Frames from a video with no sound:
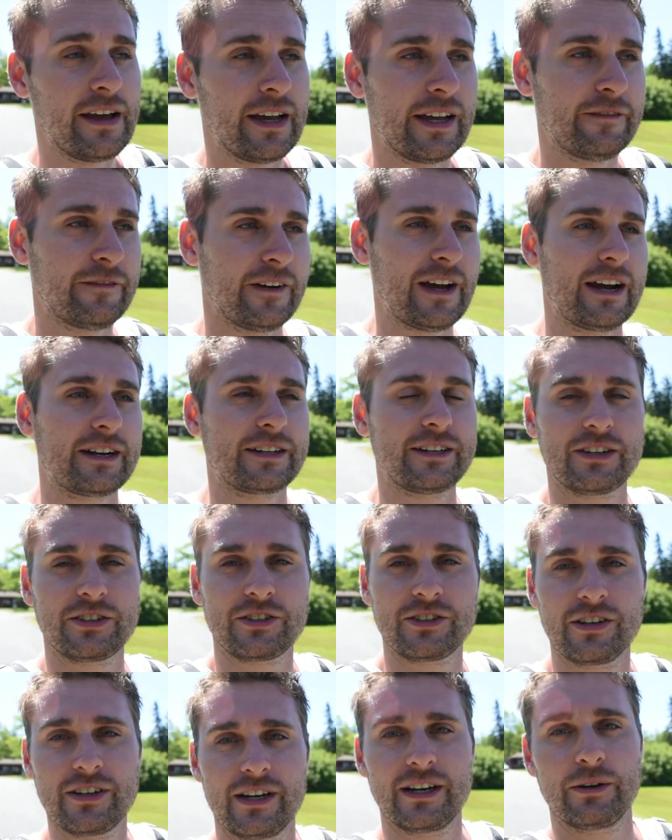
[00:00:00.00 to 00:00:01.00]
In fact,
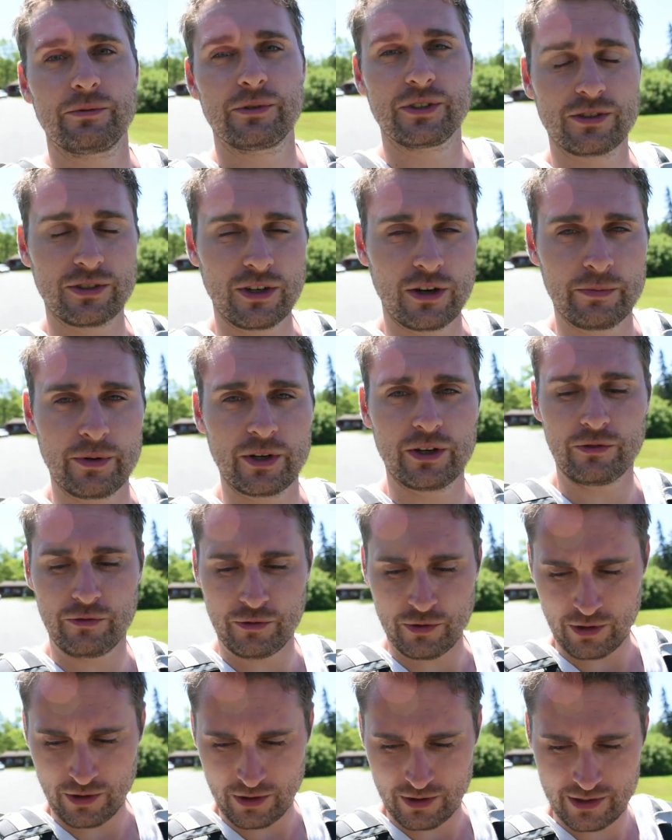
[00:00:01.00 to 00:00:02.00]
yesterday was so
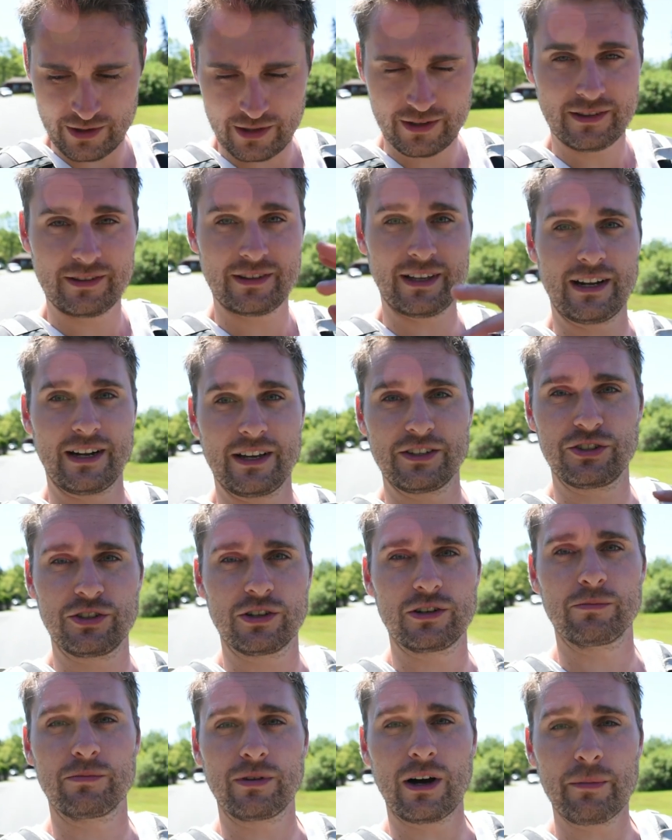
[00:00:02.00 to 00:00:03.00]
beautiful that, as
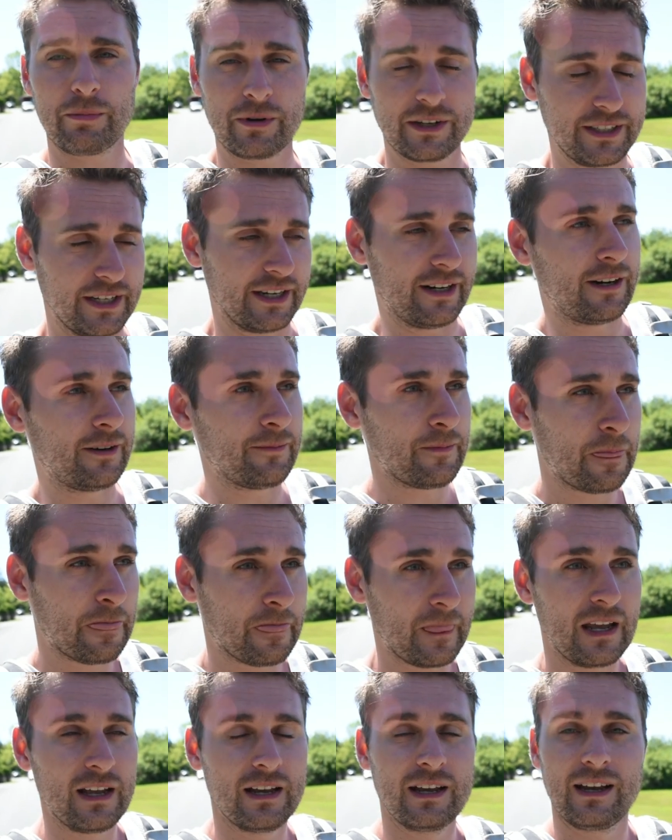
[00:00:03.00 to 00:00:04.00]
you can probably tell,
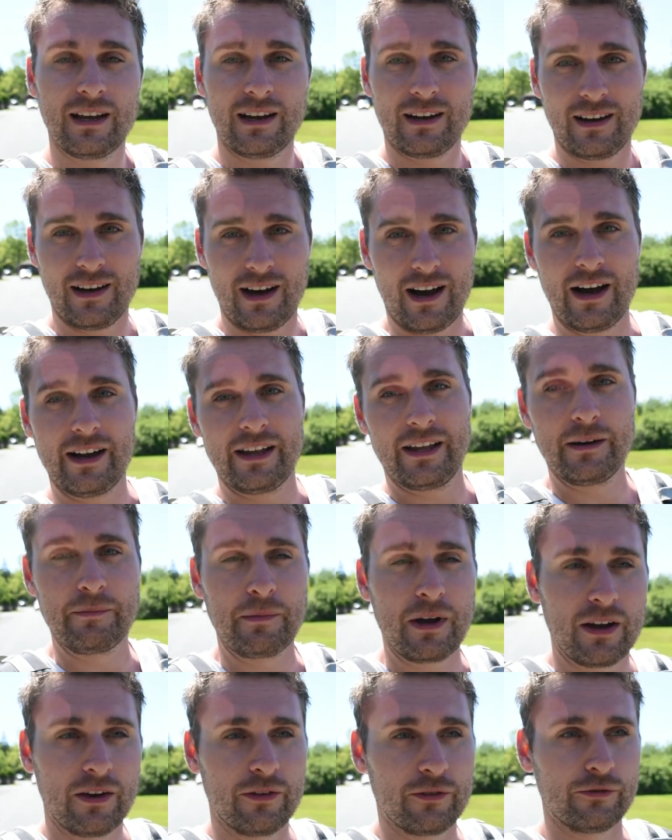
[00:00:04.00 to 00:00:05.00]
I
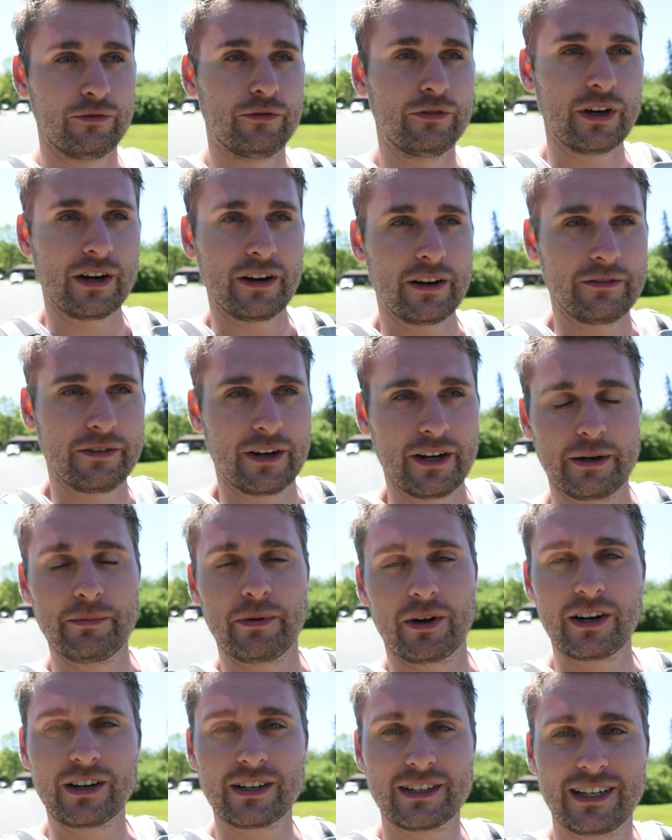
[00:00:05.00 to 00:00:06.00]
am very, very
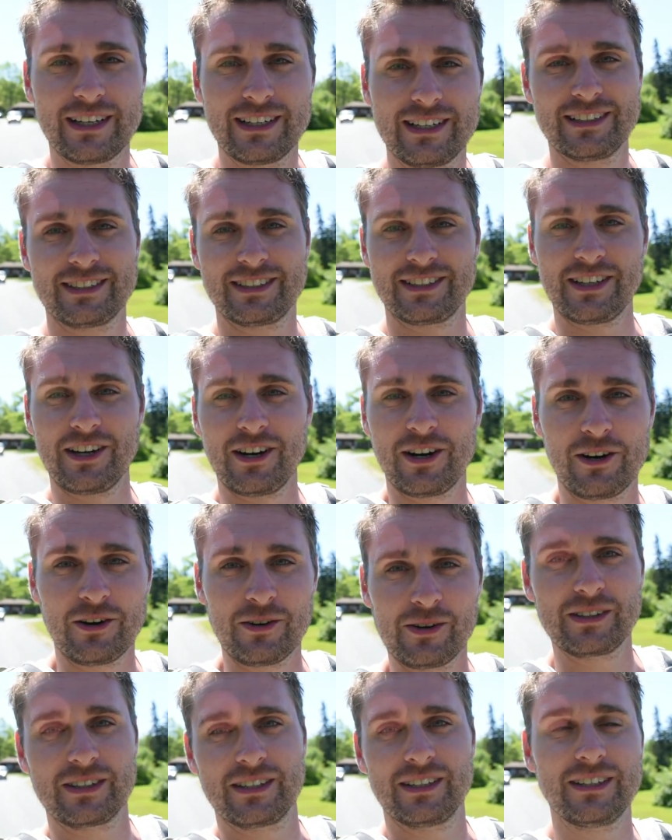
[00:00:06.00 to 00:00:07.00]
burnt.
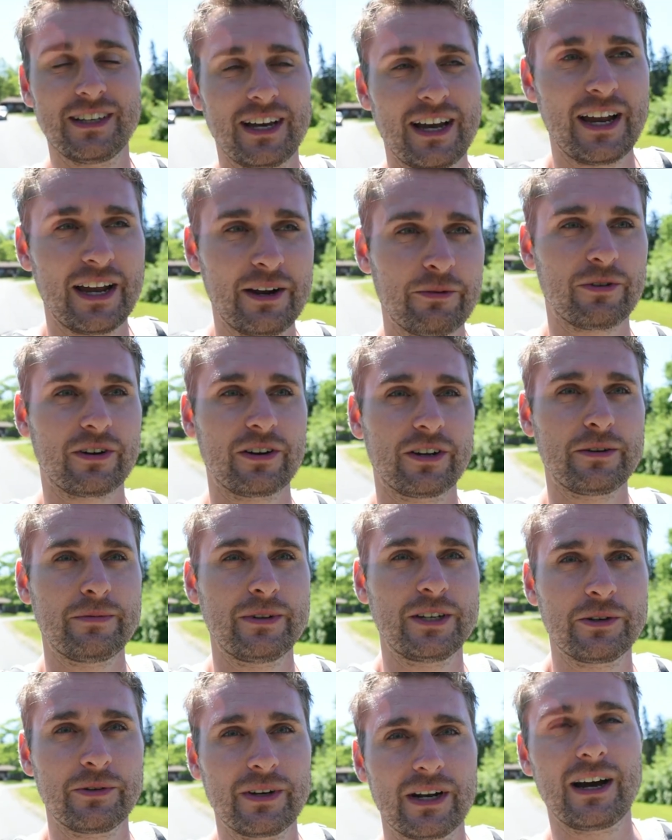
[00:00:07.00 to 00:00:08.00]
So today we're going to
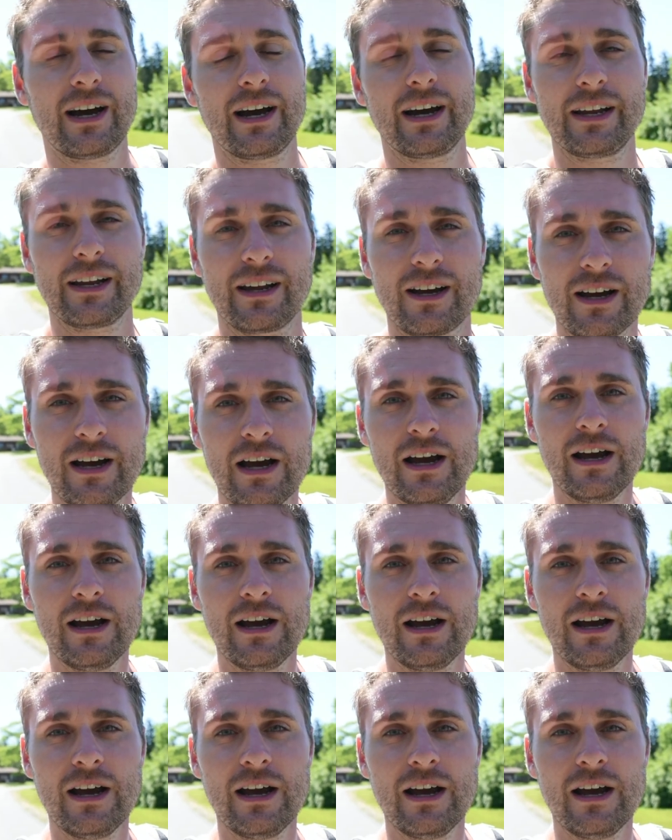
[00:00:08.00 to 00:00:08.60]
be doing a hike